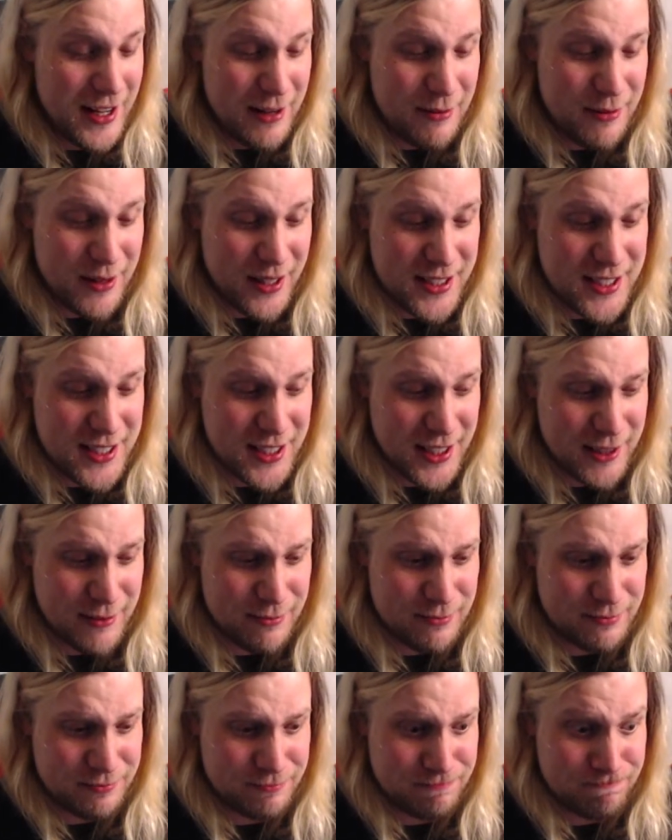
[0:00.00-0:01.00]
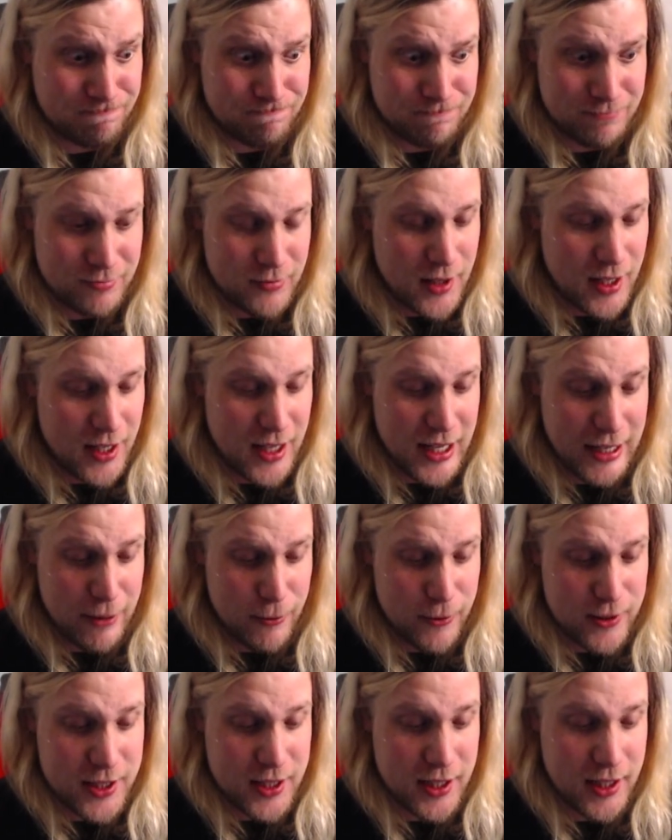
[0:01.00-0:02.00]
but, um, it
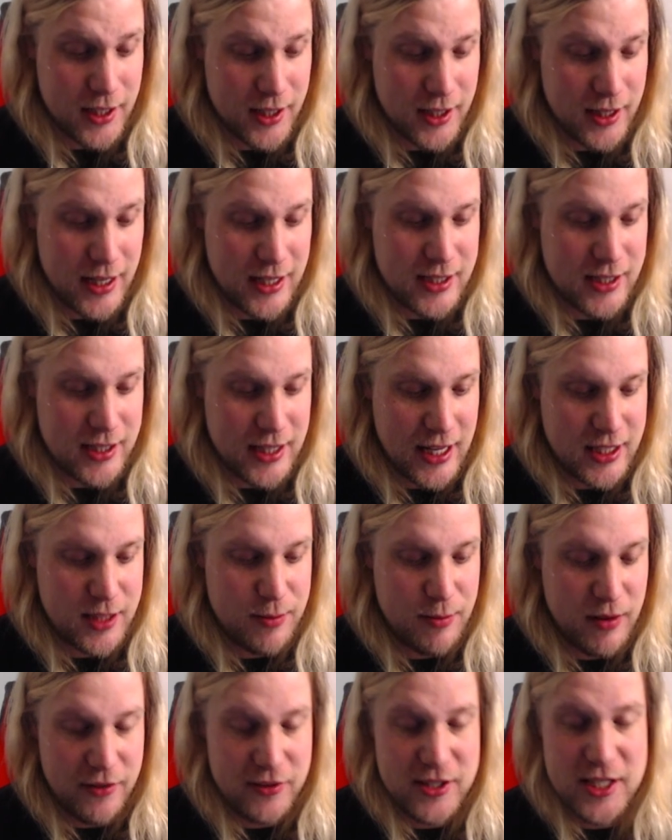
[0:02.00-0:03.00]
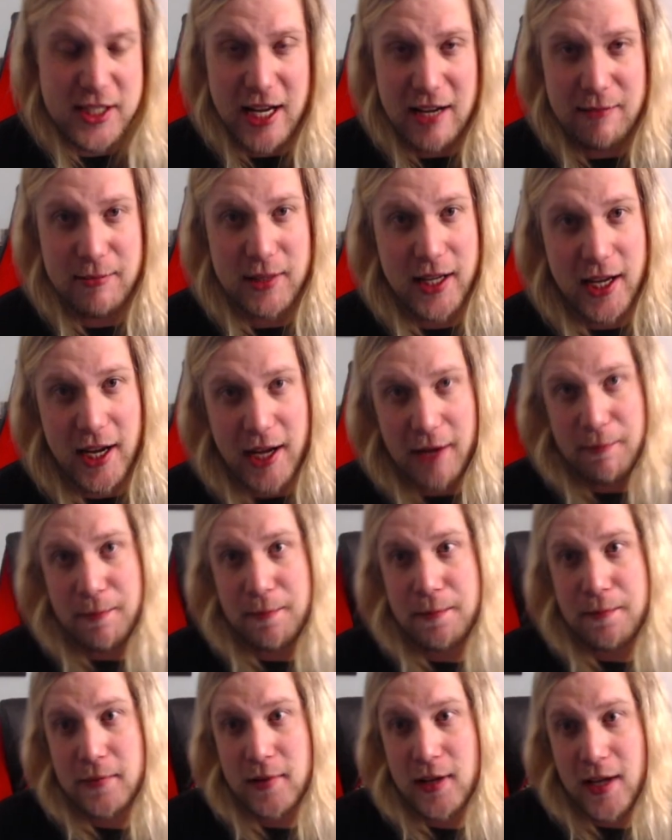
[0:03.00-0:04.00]
was a, that's that's a bit of a statement game
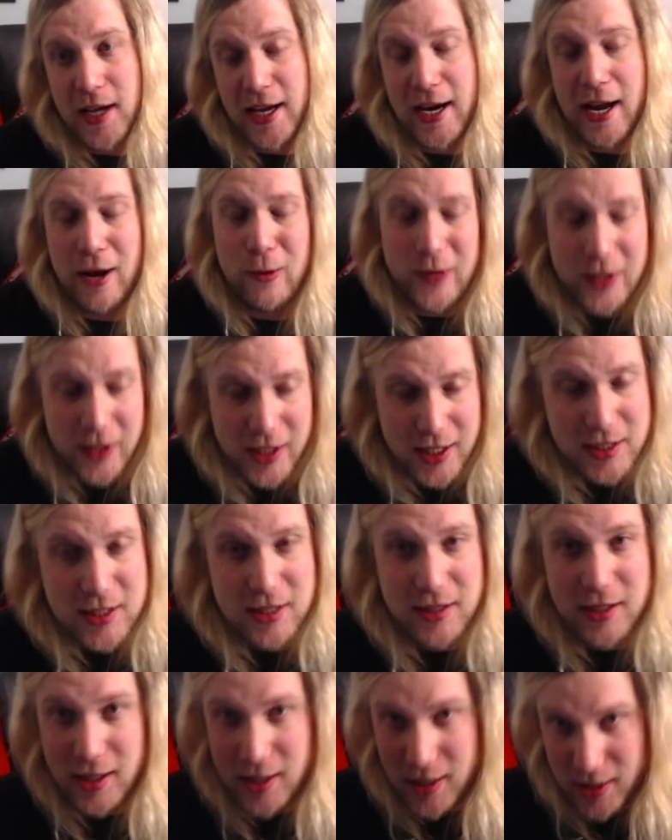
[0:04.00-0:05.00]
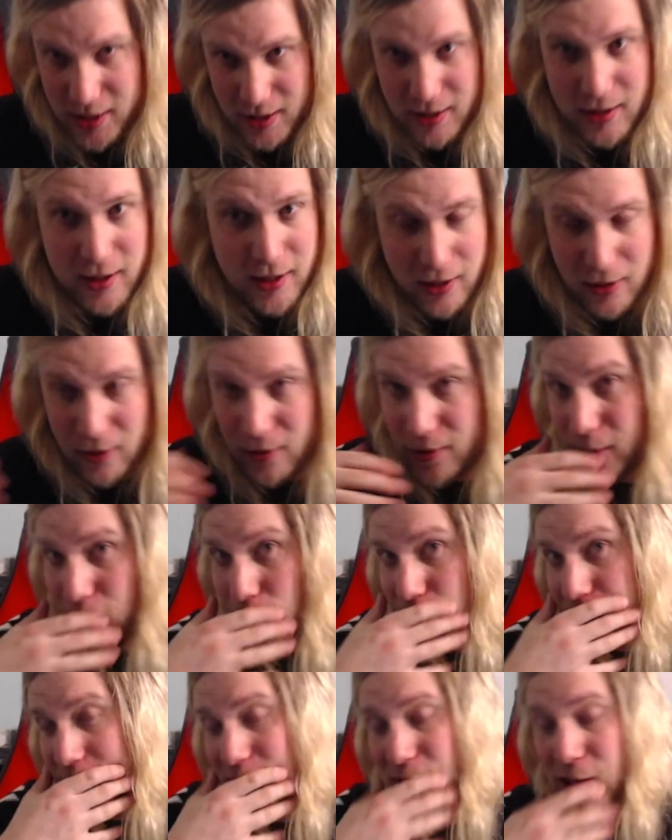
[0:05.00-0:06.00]
and I will get to the uh, you know the
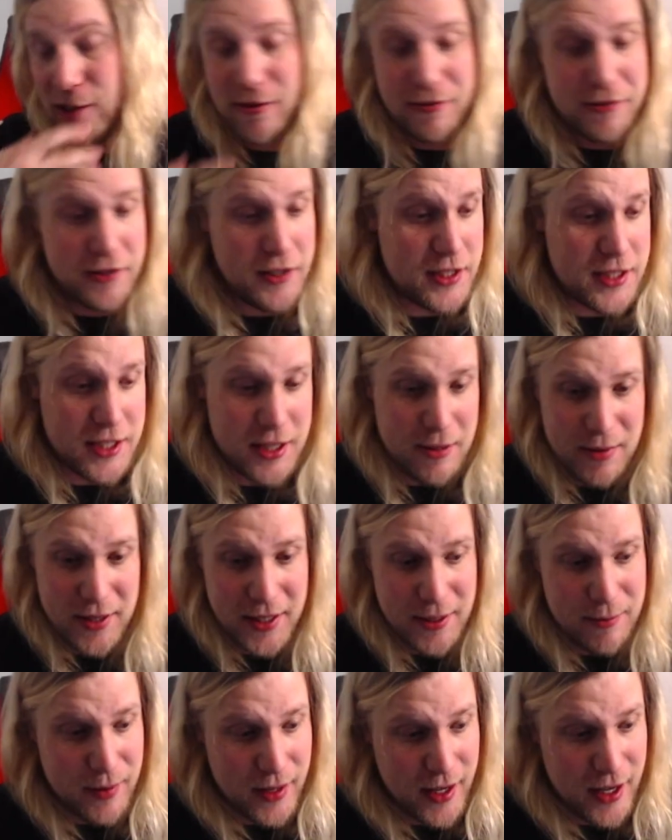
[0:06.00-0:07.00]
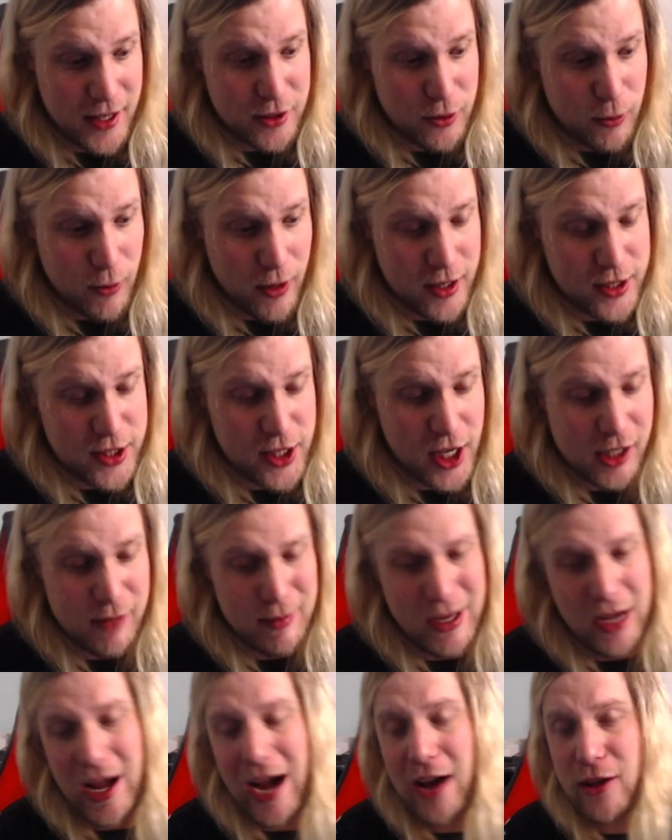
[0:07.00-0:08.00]
goaltender interference in a bit, but I do want to talk
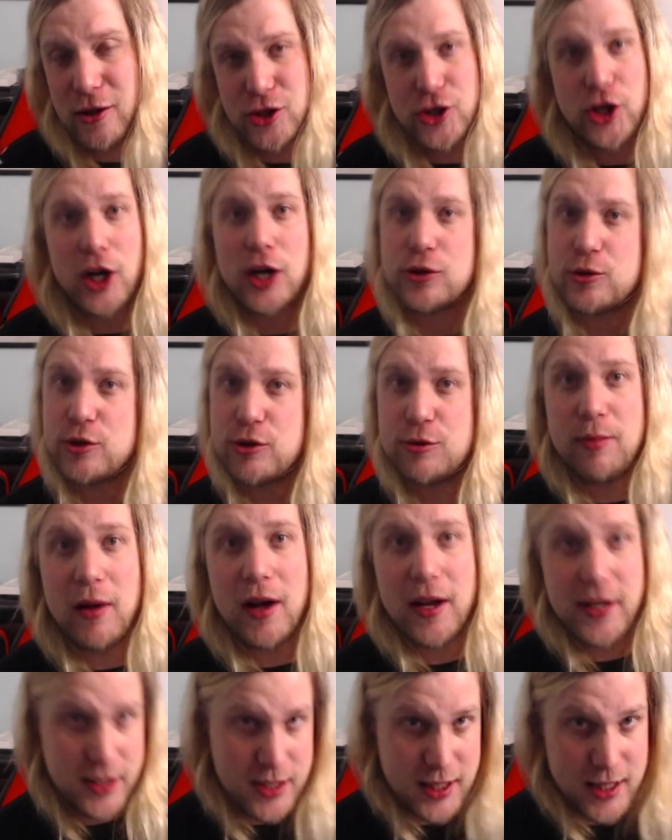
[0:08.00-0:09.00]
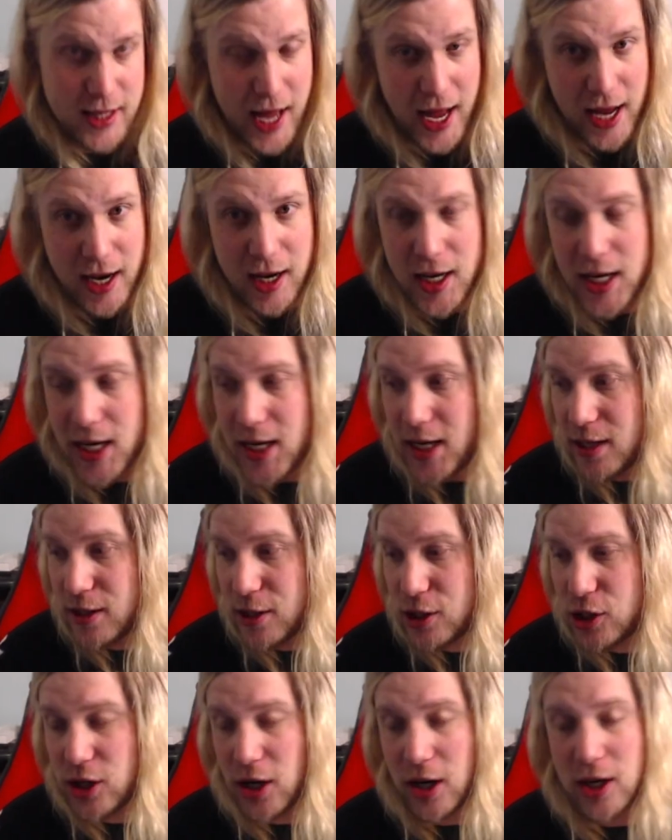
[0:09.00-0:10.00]
about how the Sharks responded to that. The
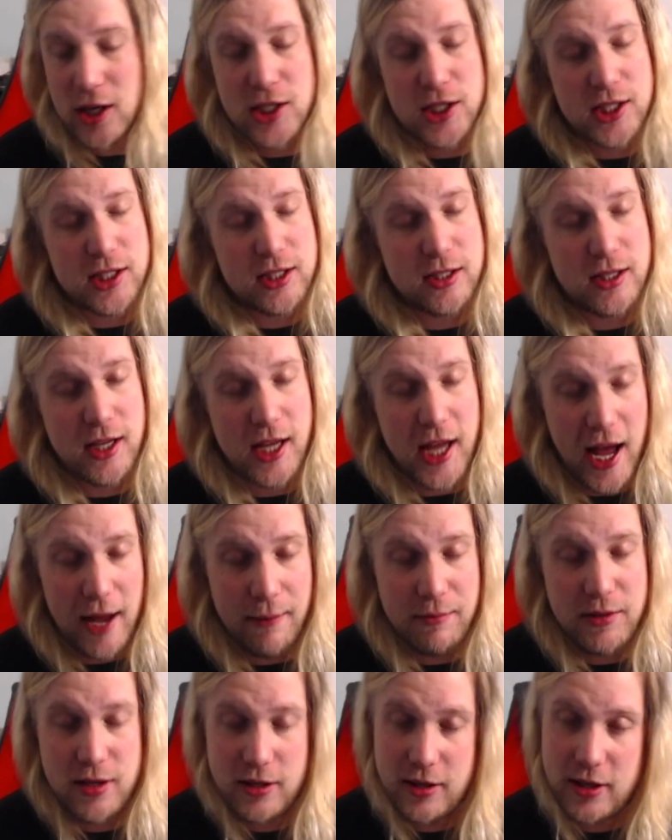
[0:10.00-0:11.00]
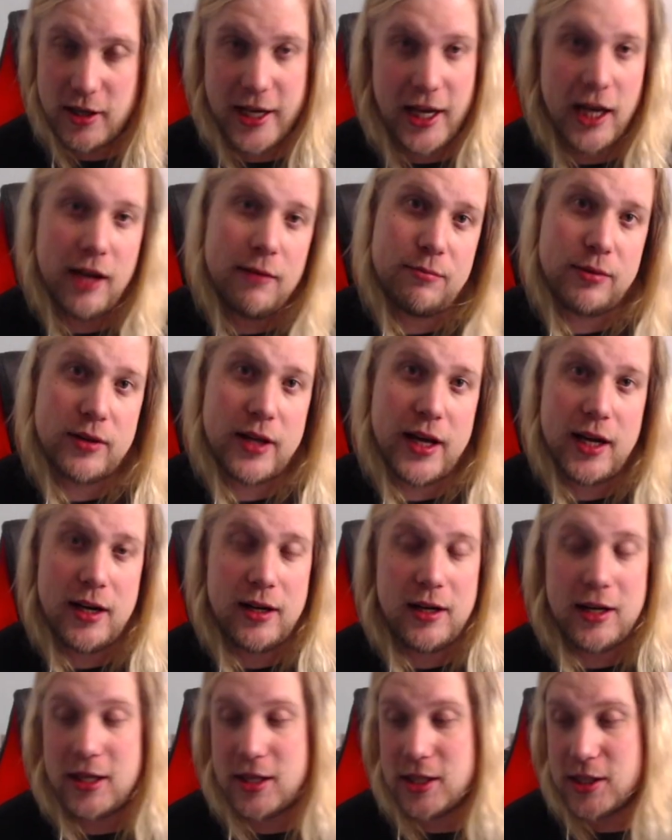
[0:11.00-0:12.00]
Sharks kept to their game
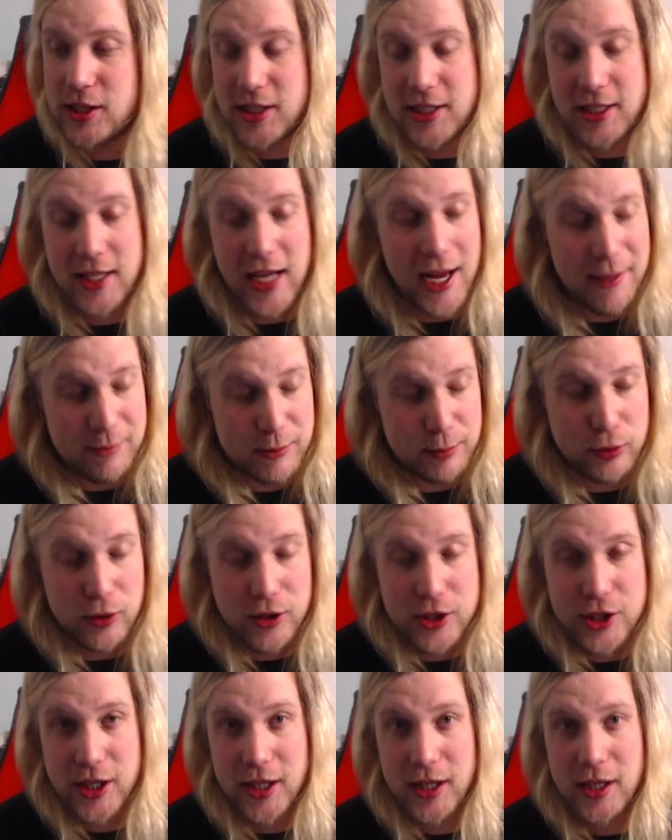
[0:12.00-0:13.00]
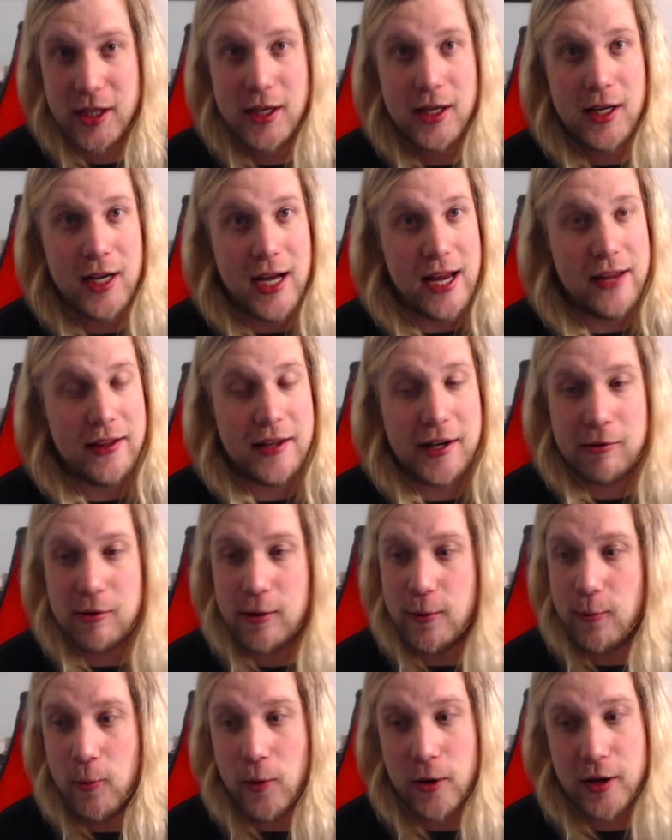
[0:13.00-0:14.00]
plan and they kept pushing, and they're
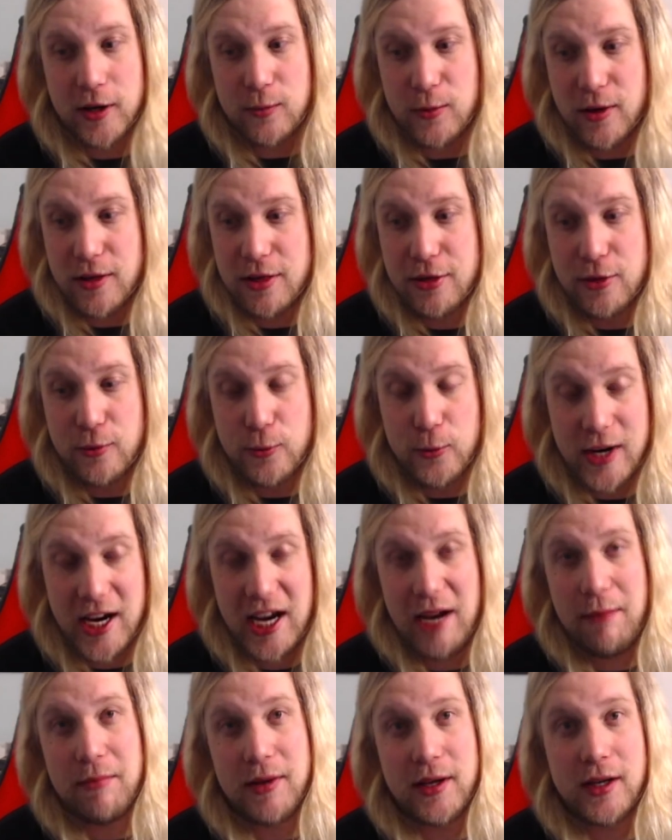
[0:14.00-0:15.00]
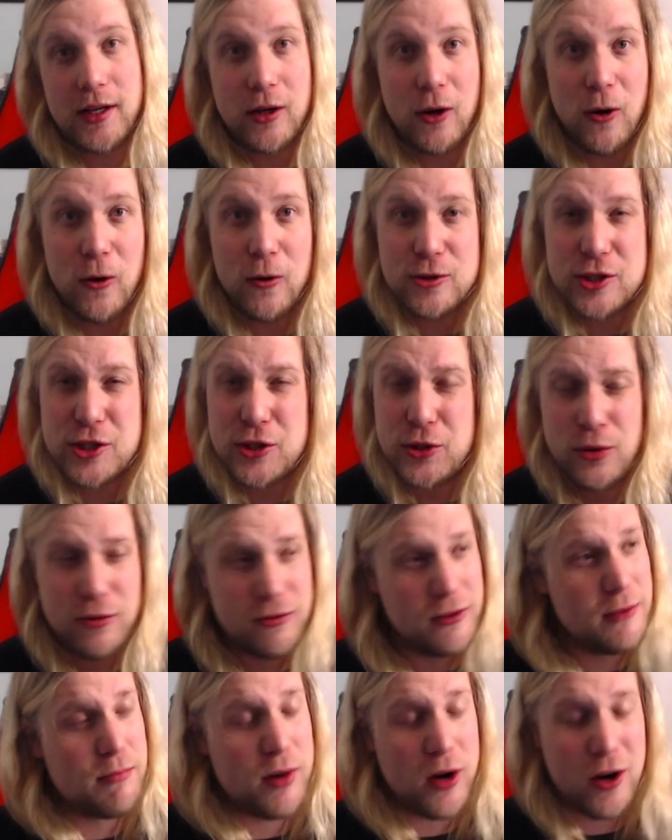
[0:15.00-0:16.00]
rewarded with three big goals, two
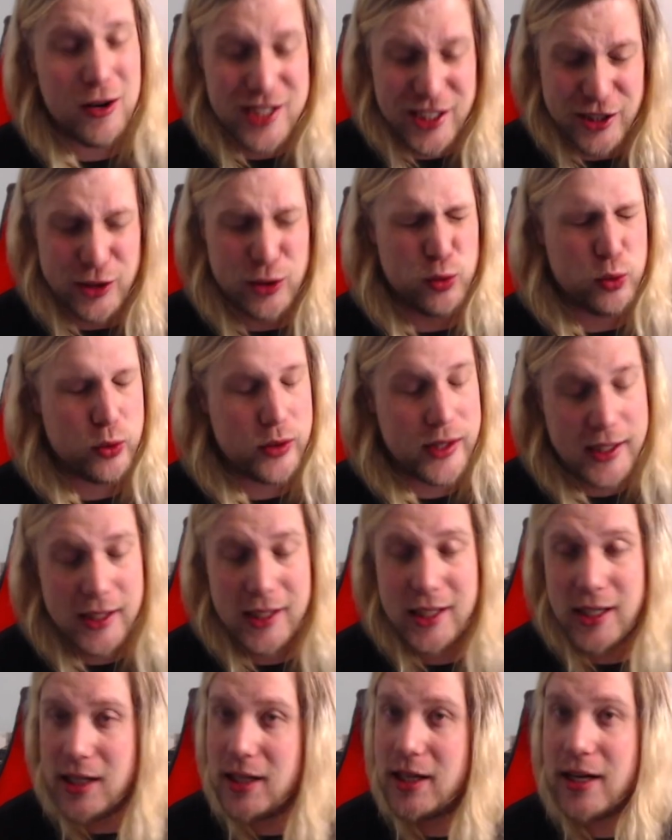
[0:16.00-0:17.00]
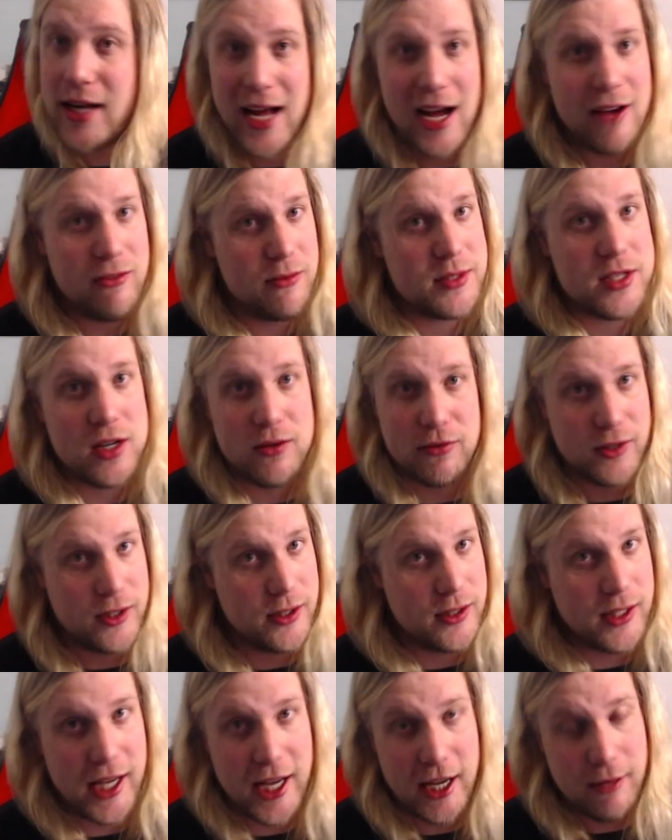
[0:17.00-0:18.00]
from Burnsie, who really needed to have himself a
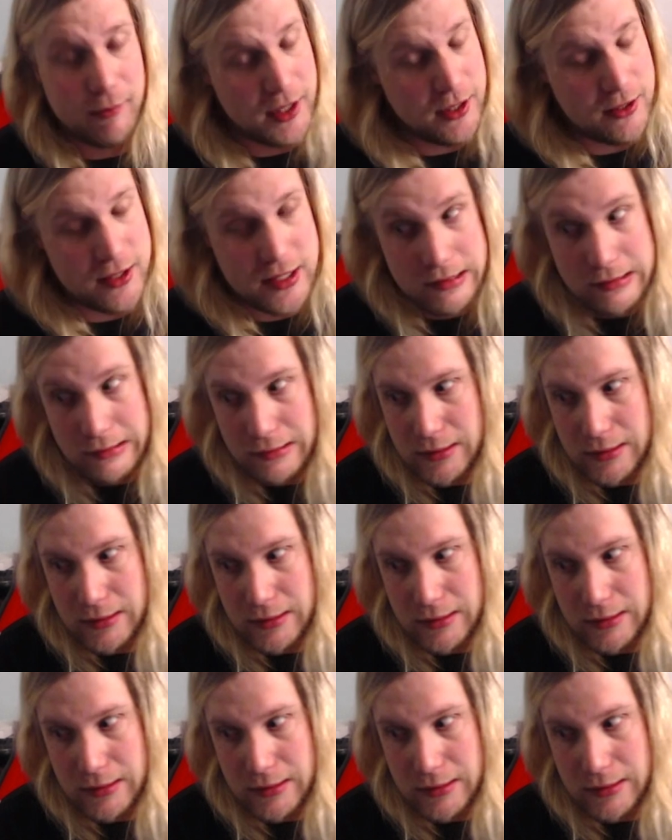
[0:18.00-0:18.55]
good game. He's,